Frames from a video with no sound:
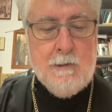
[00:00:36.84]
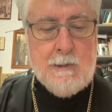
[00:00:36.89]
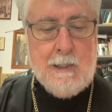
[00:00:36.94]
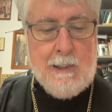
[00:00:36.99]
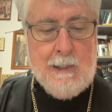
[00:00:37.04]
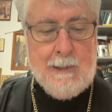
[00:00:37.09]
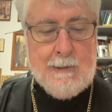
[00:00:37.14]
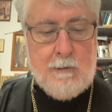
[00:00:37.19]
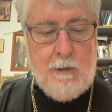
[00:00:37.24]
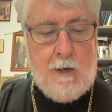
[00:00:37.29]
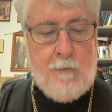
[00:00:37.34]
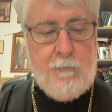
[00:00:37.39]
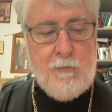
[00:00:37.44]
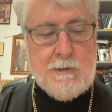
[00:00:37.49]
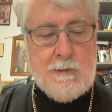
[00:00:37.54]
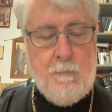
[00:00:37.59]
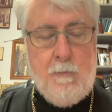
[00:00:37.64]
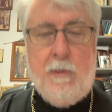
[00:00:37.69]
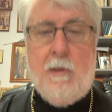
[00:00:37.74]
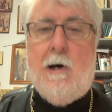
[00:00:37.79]
So I'd like to
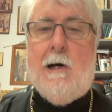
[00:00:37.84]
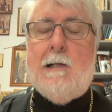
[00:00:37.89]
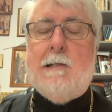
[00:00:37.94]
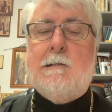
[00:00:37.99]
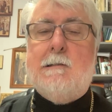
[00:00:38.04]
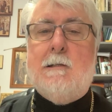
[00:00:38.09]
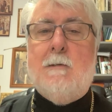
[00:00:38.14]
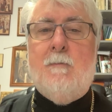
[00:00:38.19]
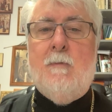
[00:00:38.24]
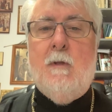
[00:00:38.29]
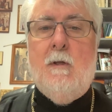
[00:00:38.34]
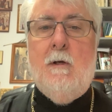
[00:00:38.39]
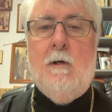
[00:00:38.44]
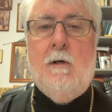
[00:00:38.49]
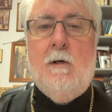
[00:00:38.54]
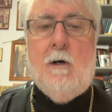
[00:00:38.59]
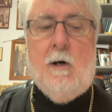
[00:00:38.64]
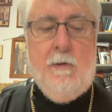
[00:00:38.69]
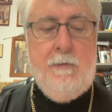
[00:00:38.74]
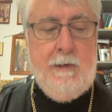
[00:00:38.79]
offer some thoughts
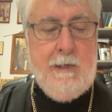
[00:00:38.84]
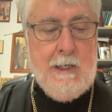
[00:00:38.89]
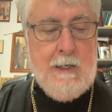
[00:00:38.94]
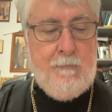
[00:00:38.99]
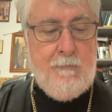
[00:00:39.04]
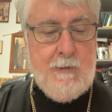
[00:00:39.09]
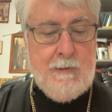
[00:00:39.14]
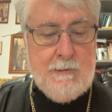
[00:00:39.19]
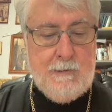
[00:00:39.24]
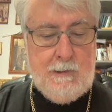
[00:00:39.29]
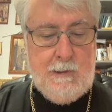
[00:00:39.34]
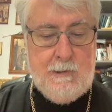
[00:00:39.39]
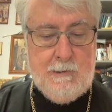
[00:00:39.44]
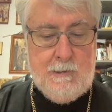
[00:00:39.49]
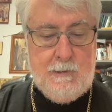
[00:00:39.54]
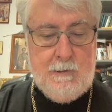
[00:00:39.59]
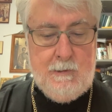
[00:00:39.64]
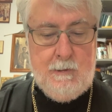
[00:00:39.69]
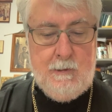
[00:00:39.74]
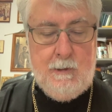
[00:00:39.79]
on the Advent
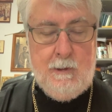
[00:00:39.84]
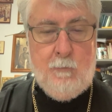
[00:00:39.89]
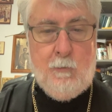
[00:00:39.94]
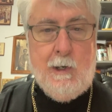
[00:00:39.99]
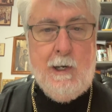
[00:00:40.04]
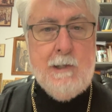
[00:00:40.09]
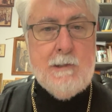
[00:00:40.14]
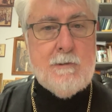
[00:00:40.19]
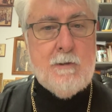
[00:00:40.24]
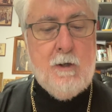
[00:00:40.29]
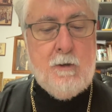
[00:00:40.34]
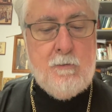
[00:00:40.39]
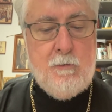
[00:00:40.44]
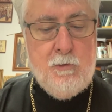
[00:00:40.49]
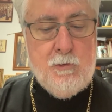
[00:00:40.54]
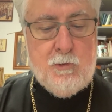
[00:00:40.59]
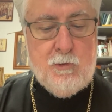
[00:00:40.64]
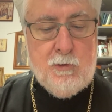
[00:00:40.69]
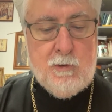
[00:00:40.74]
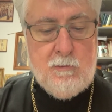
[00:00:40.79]
season and why it's so
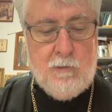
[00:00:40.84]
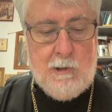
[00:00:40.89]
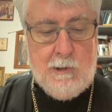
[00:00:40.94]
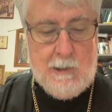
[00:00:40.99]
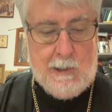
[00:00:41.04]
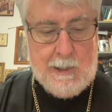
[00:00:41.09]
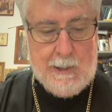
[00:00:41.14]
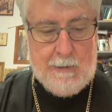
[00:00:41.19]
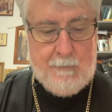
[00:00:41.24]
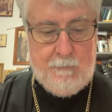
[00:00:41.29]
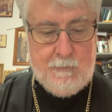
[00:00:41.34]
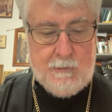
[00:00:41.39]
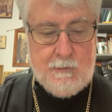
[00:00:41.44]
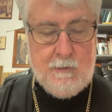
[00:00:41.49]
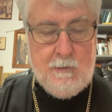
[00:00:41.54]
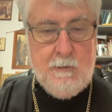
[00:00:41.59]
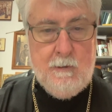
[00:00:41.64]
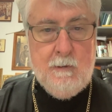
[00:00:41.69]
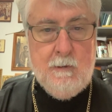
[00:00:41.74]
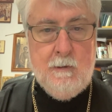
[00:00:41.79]
crucial to our
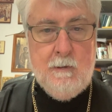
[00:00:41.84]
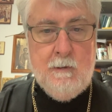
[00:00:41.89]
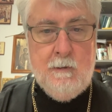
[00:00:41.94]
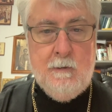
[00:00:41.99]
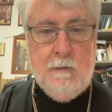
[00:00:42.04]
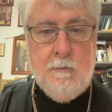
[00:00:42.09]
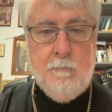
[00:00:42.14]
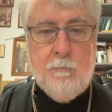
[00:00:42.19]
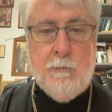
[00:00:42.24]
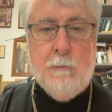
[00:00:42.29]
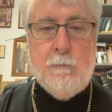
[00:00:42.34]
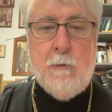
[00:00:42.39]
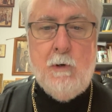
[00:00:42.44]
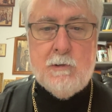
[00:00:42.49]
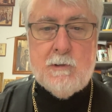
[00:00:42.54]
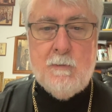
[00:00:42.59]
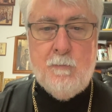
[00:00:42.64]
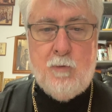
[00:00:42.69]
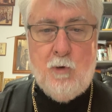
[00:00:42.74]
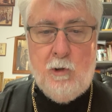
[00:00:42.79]
lives, but
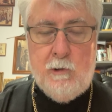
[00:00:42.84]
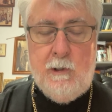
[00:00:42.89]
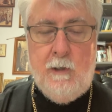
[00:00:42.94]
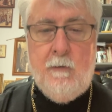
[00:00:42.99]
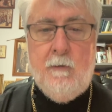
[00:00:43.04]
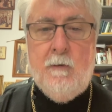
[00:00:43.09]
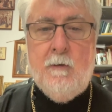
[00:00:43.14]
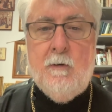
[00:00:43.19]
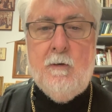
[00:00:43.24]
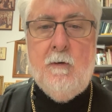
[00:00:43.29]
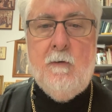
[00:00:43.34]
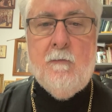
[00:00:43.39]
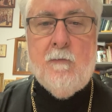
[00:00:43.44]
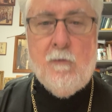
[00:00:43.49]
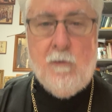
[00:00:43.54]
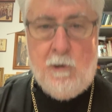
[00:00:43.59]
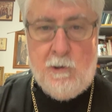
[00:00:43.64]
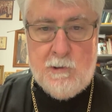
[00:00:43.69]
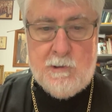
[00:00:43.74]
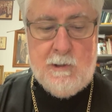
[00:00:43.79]
most importantly,
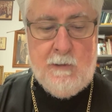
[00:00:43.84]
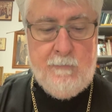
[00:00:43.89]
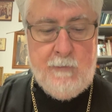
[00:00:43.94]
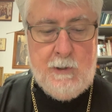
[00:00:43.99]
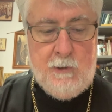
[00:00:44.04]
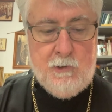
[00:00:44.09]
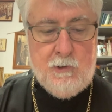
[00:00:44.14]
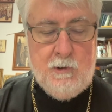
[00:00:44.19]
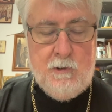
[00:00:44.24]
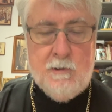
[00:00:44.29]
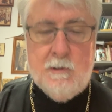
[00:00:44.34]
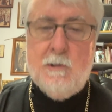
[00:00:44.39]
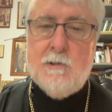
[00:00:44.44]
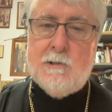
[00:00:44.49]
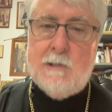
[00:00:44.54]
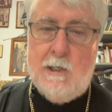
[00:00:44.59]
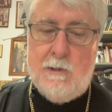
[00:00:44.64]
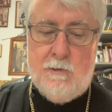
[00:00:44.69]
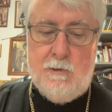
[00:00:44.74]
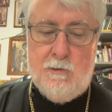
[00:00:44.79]
for our salvation. So
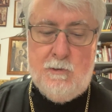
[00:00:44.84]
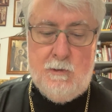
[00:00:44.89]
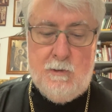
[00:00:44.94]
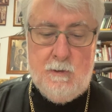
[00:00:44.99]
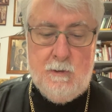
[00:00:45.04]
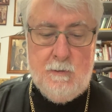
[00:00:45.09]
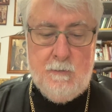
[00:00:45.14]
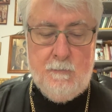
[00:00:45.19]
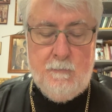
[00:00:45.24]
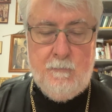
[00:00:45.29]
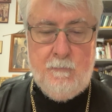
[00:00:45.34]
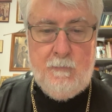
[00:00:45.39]
stay tuned.